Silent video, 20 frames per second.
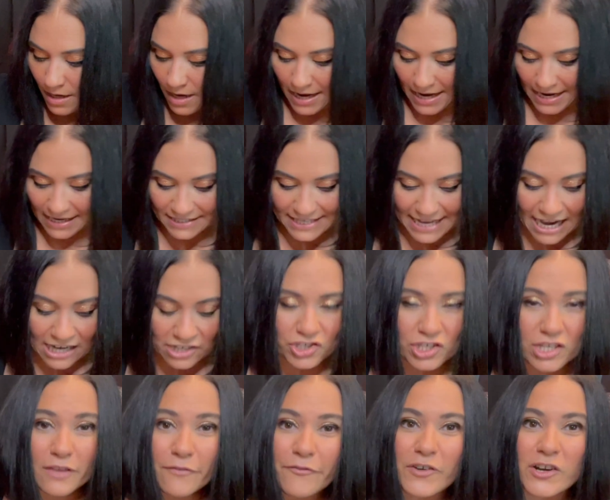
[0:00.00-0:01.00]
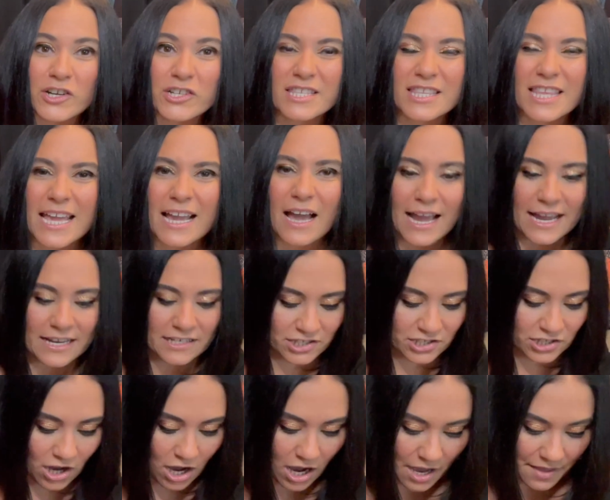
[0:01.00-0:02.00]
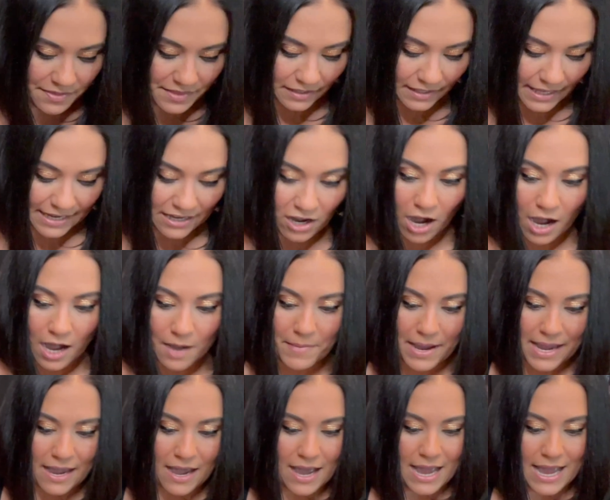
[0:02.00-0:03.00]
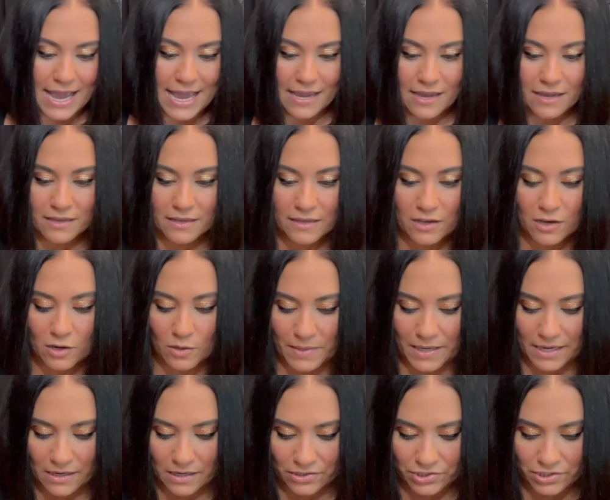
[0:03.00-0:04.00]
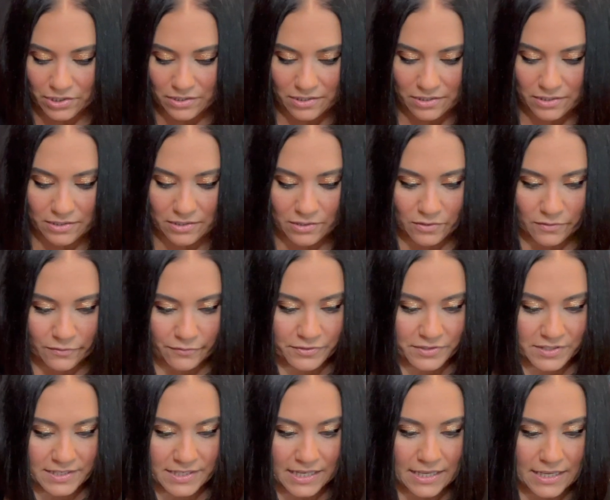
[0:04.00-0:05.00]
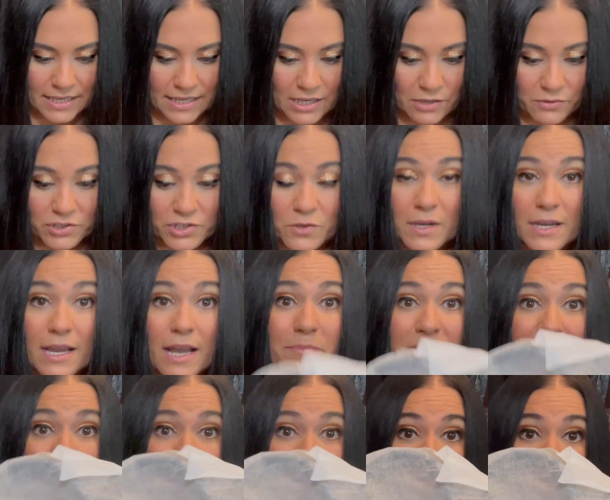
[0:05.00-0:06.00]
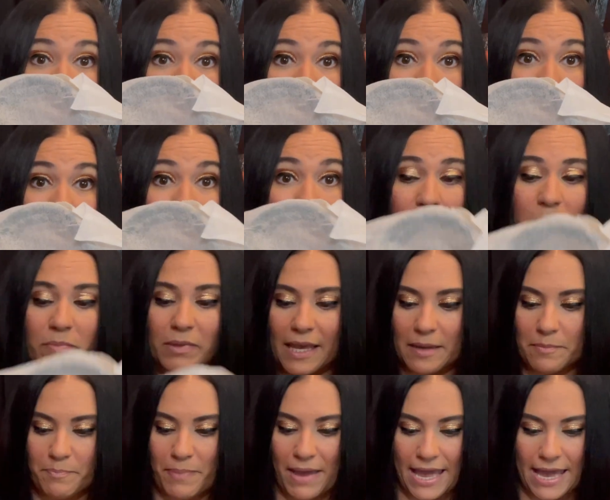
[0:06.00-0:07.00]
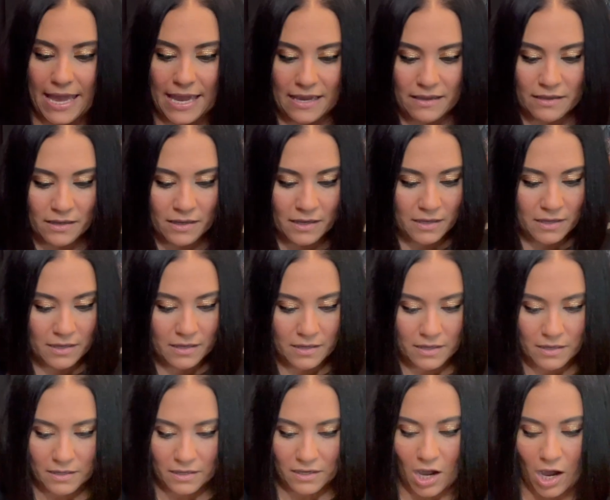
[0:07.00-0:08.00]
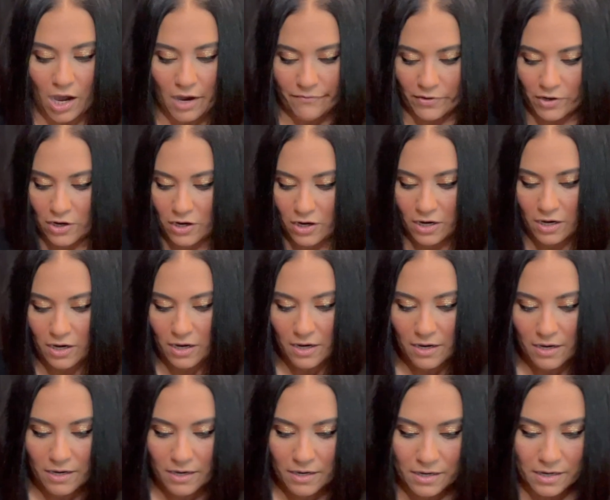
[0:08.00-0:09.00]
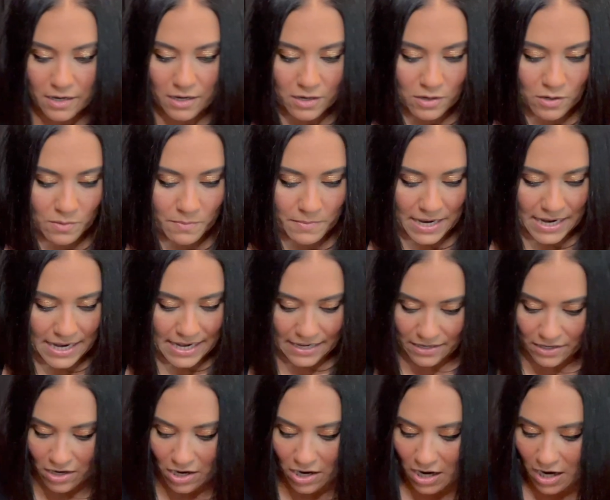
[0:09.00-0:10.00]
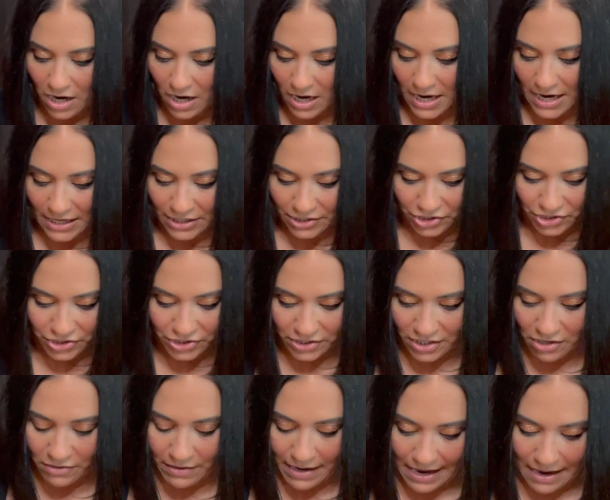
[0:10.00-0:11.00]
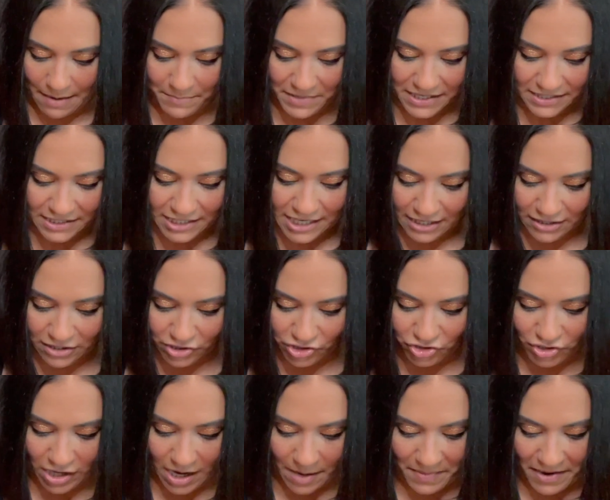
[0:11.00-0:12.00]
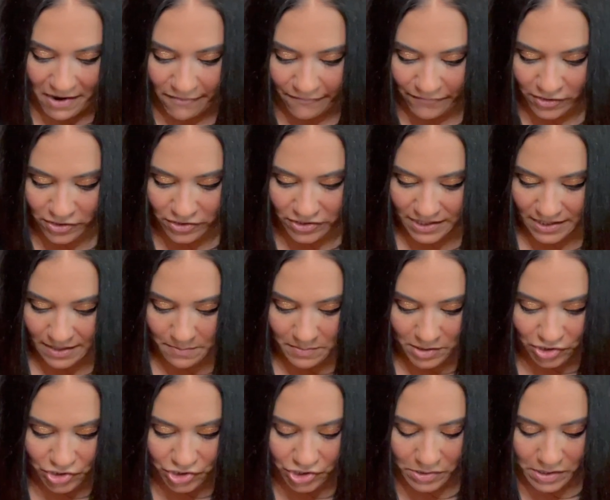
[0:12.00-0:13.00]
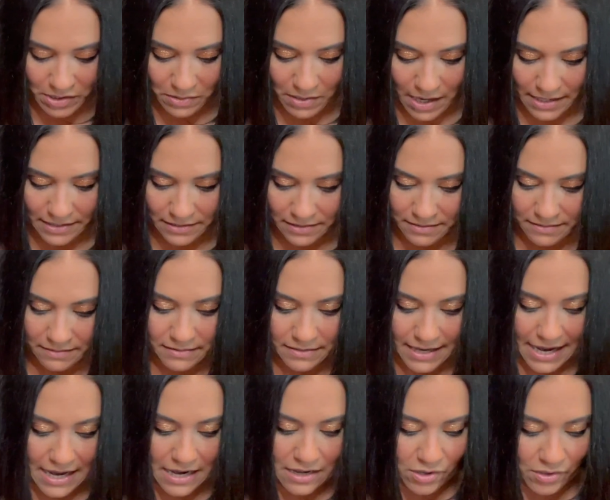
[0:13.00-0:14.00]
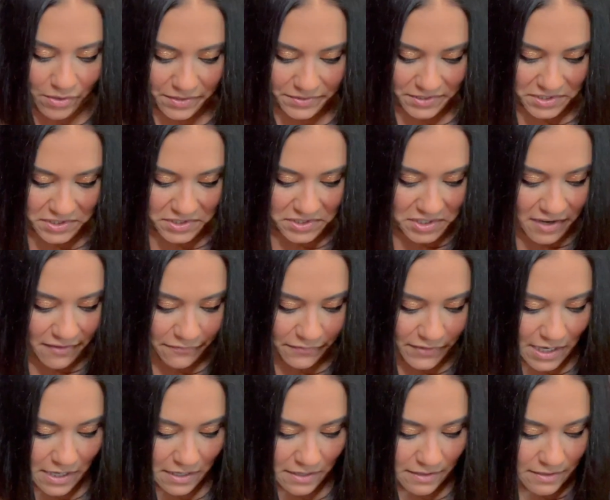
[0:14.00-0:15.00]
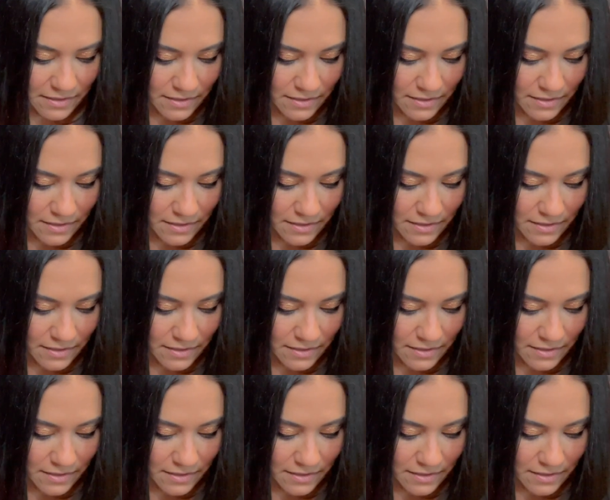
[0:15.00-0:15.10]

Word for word: It's actually the first thing I saw that like caught my eye. Oh my gosh, it's so stinking cute. So it comes in this cute little like bag cover. Oh my gosh. Okay, I'm gonna take the strap out first and I'm gonna show you guys and all the stuffing.